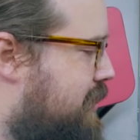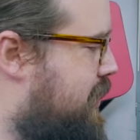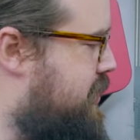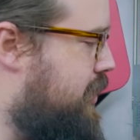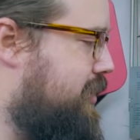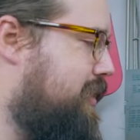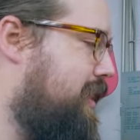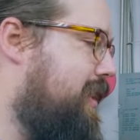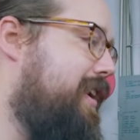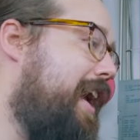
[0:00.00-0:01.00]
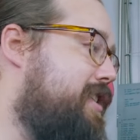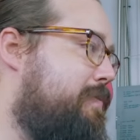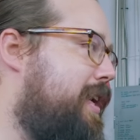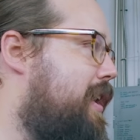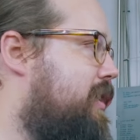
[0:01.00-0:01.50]
that just uh,
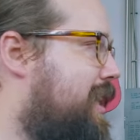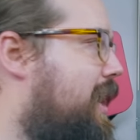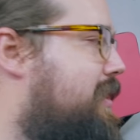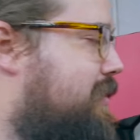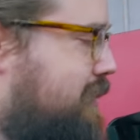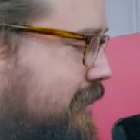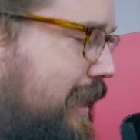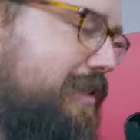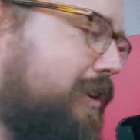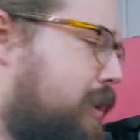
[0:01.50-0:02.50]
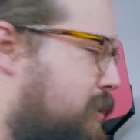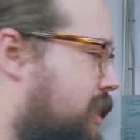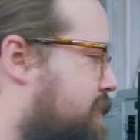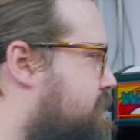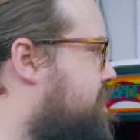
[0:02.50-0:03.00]
hasn't made it out yet. Needs a lot of work.